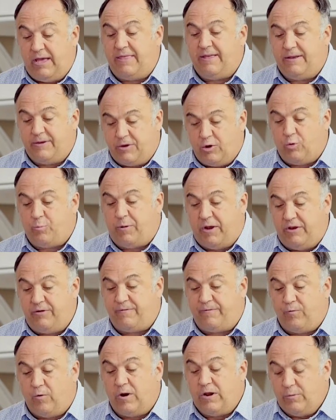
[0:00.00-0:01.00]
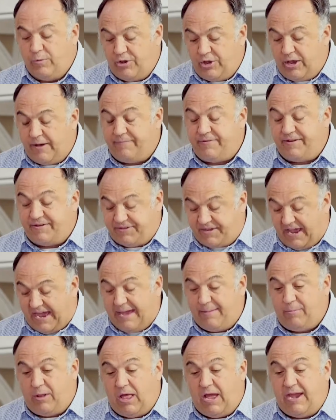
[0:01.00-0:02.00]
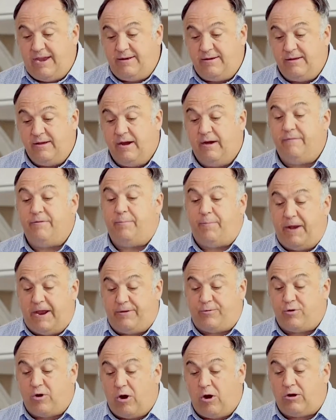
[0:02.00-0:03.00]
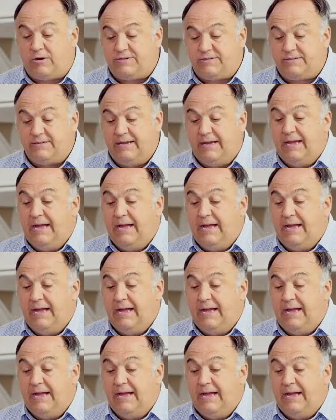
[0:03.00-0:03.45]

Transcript: I think it's your page 4. Anyway, you have this timeline of the patriarchs.